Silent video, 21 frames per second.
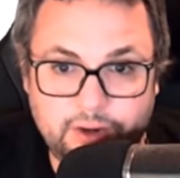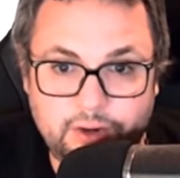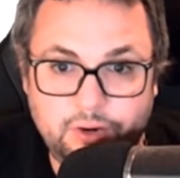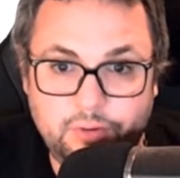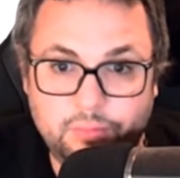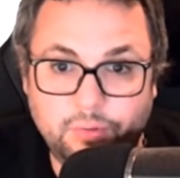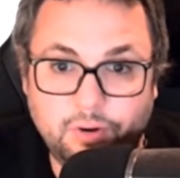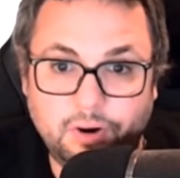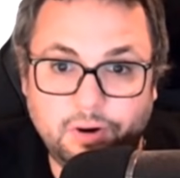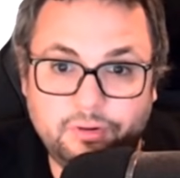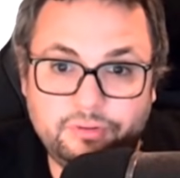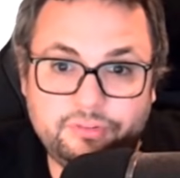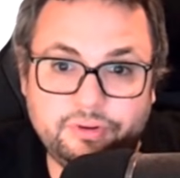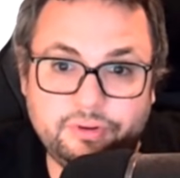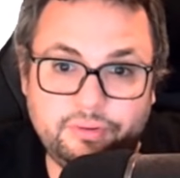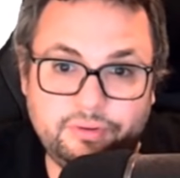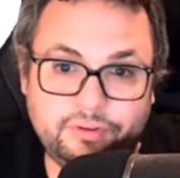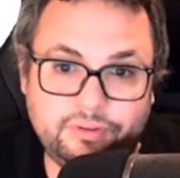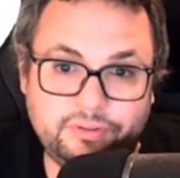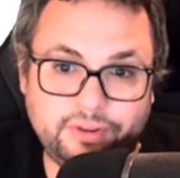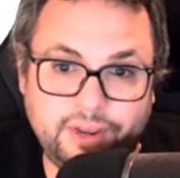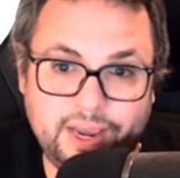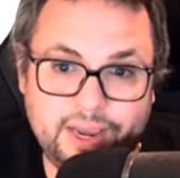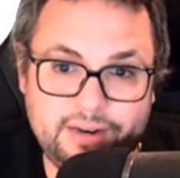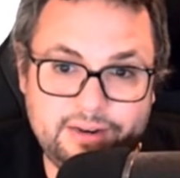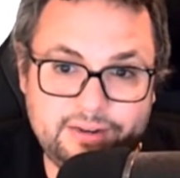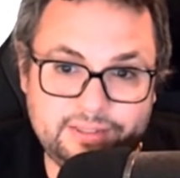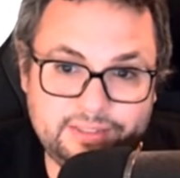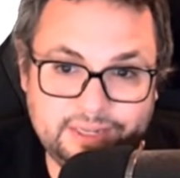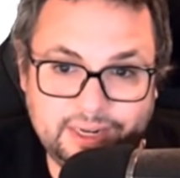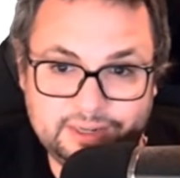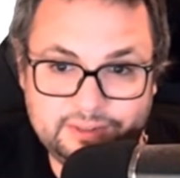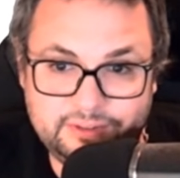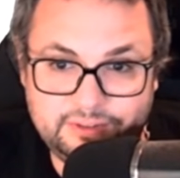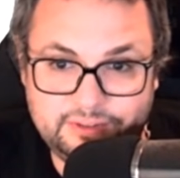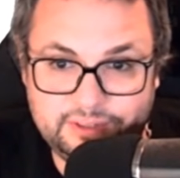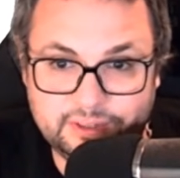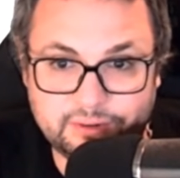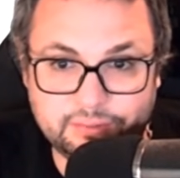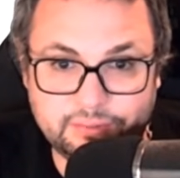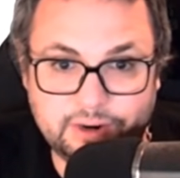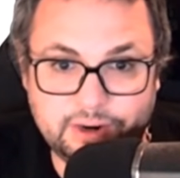You also decide to not
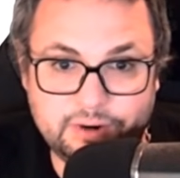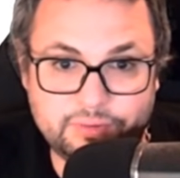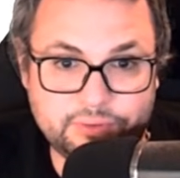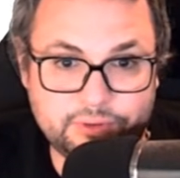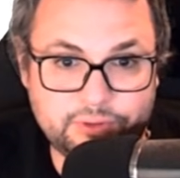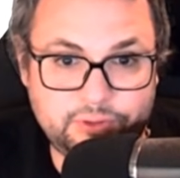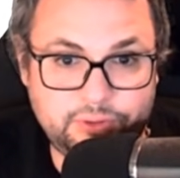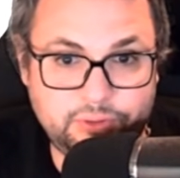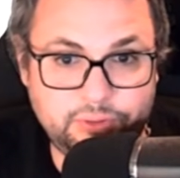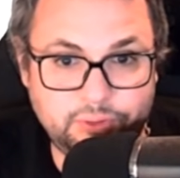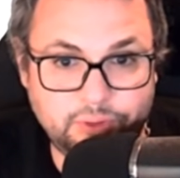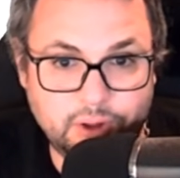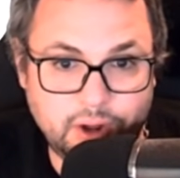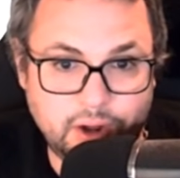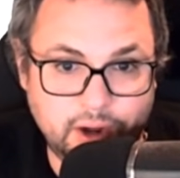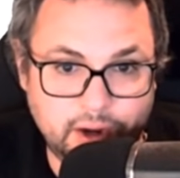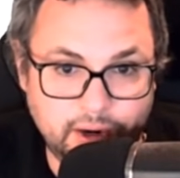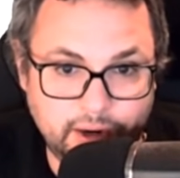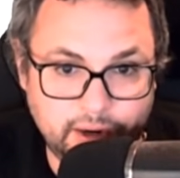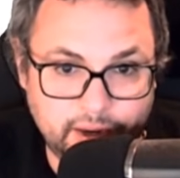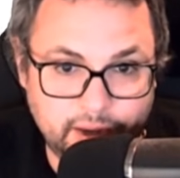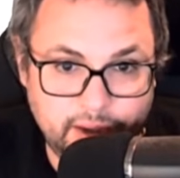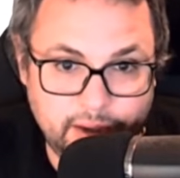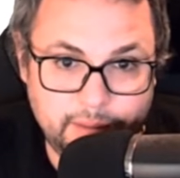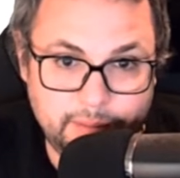stick around for too long.